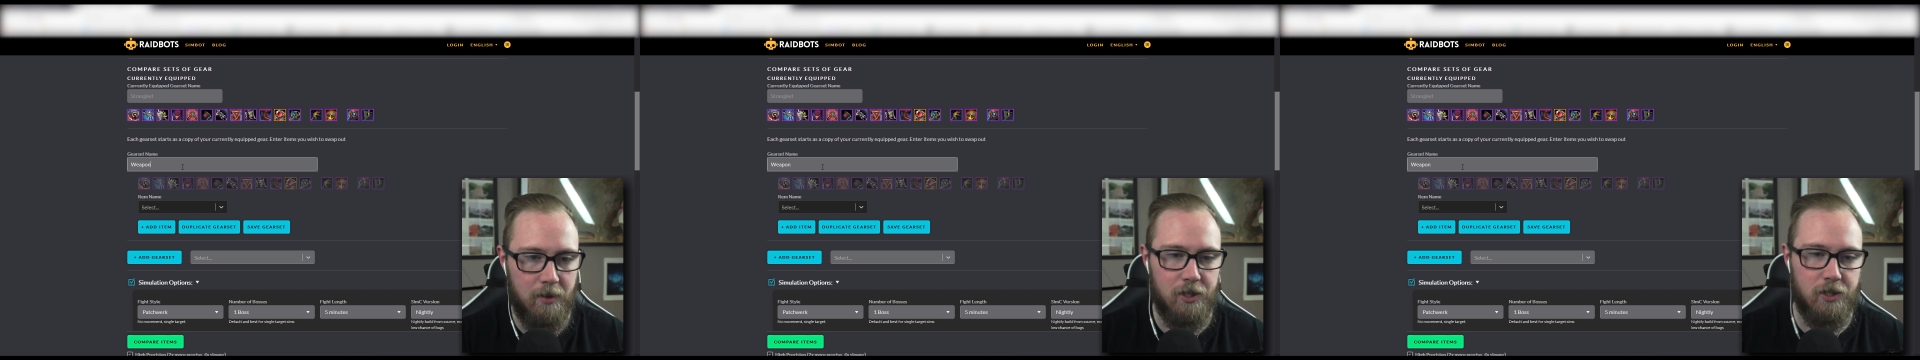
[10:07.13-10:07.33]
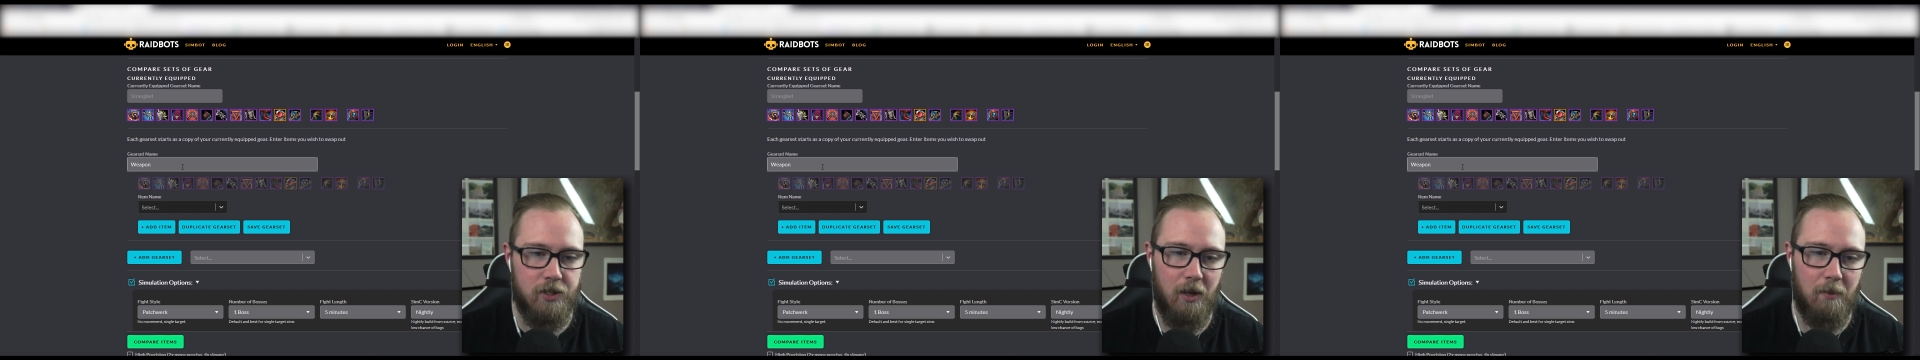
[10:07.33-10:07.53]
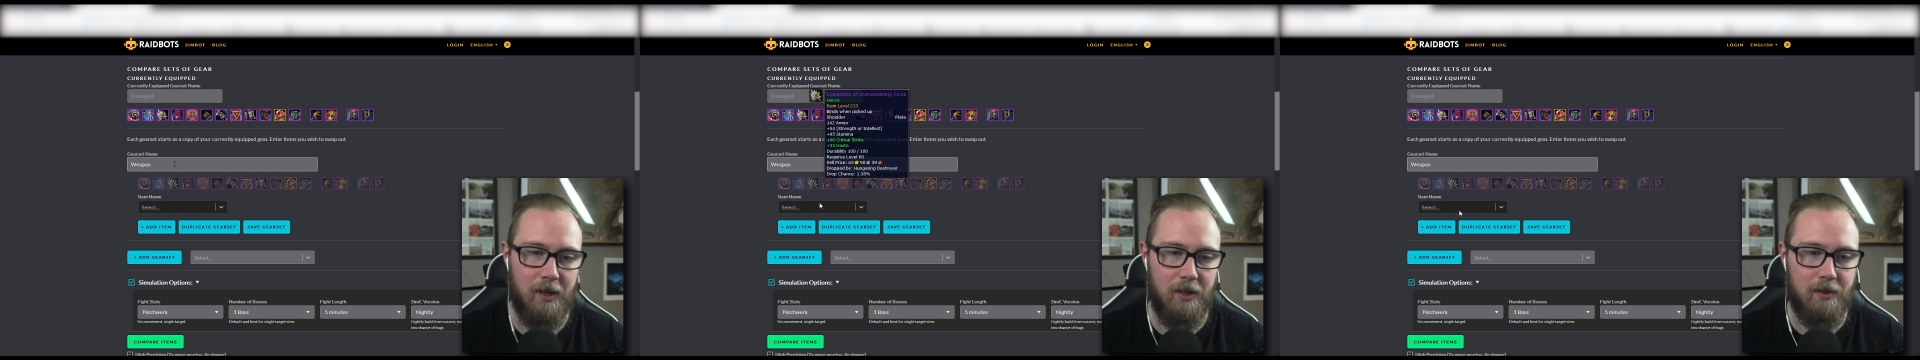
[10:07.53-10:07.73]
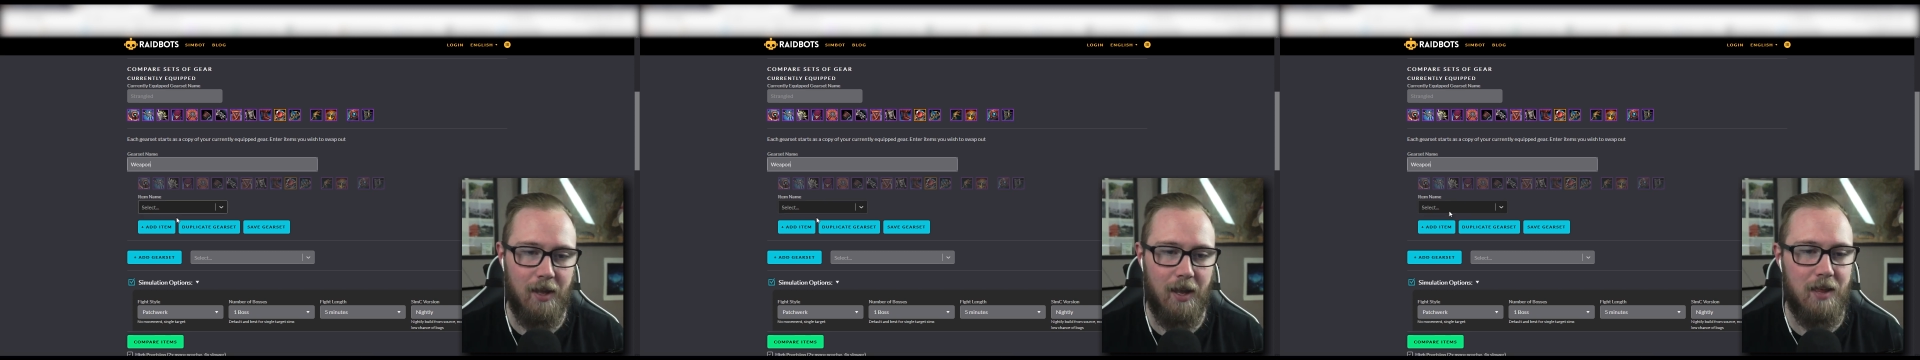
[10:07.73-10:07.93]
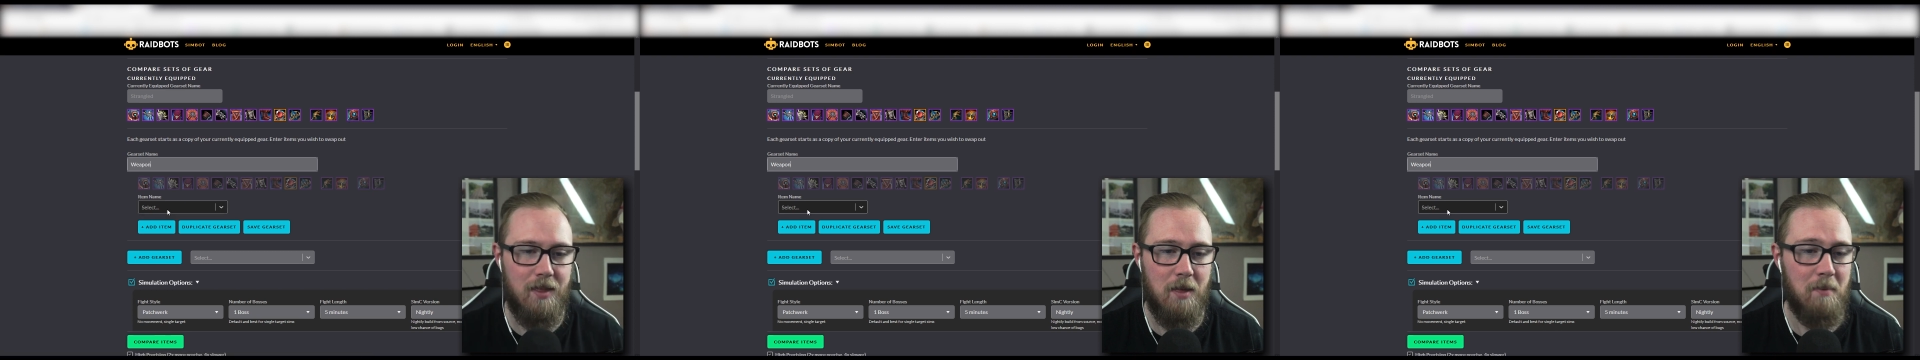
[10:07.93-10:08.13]
You just type it in
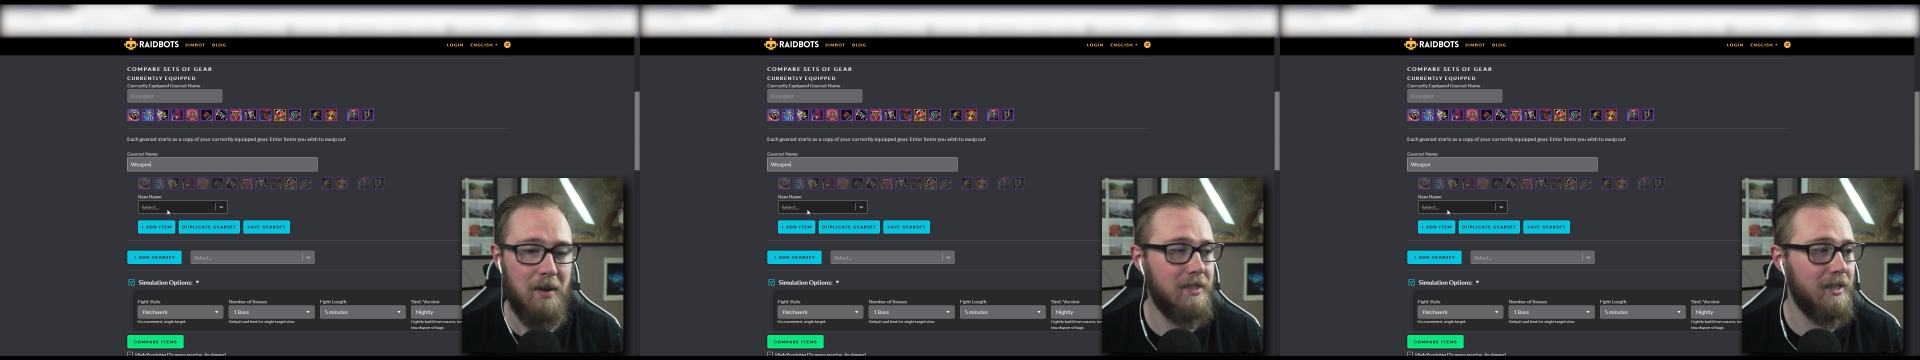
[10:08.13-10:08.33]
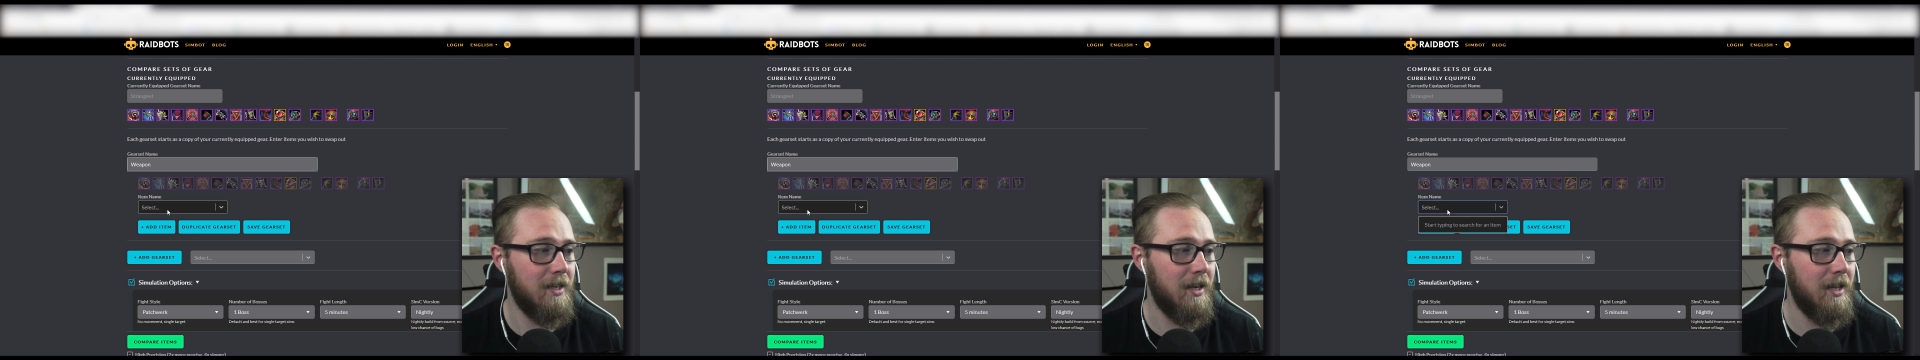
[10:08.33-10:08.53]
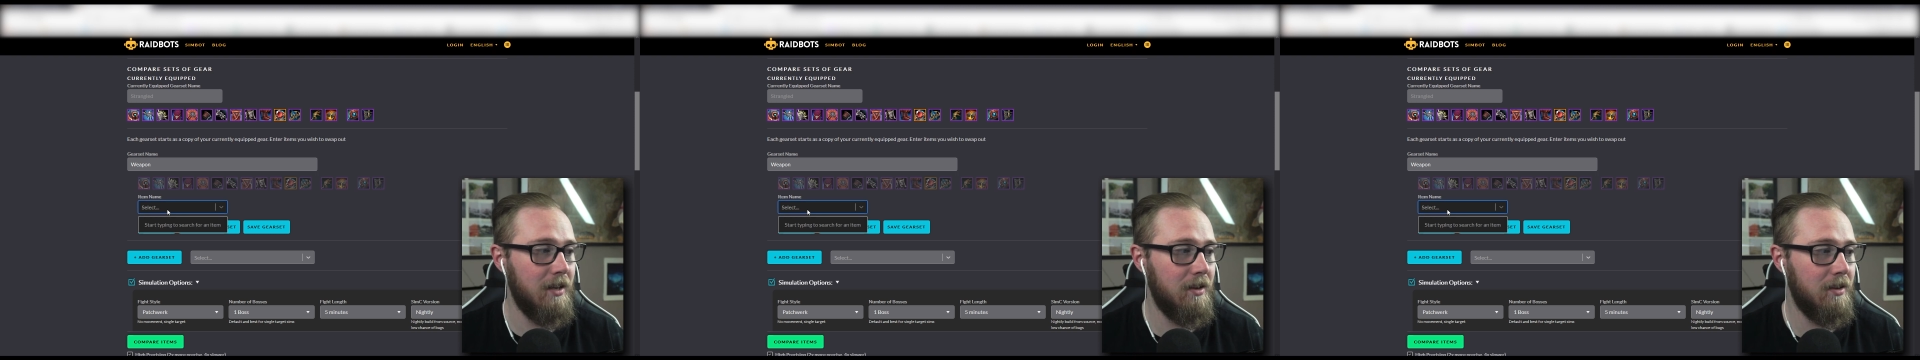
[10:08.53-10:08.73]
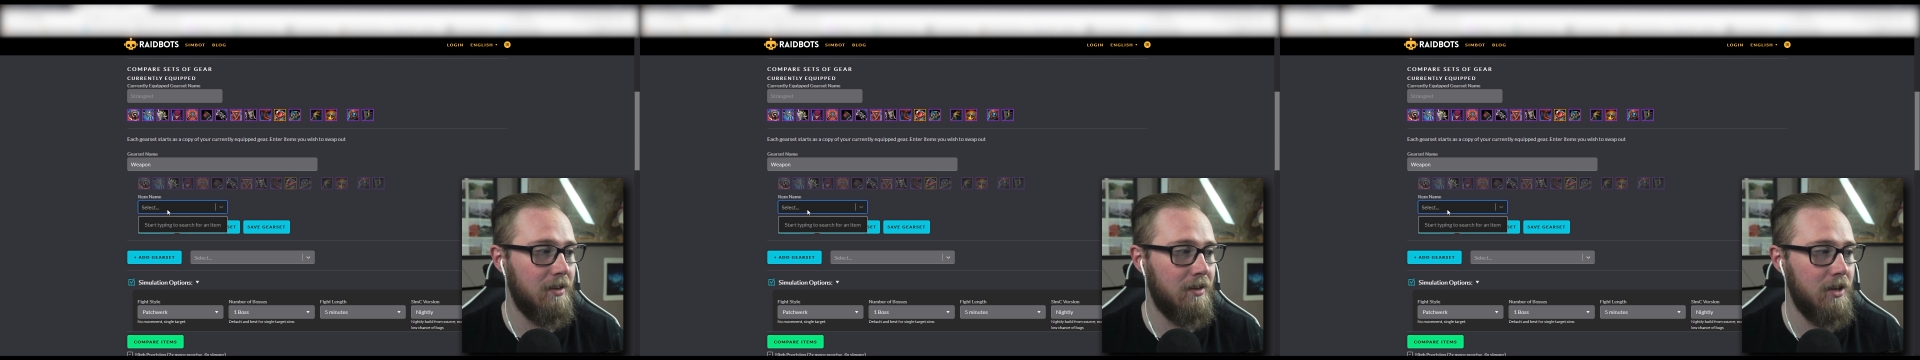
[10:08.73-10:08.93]
there and then basically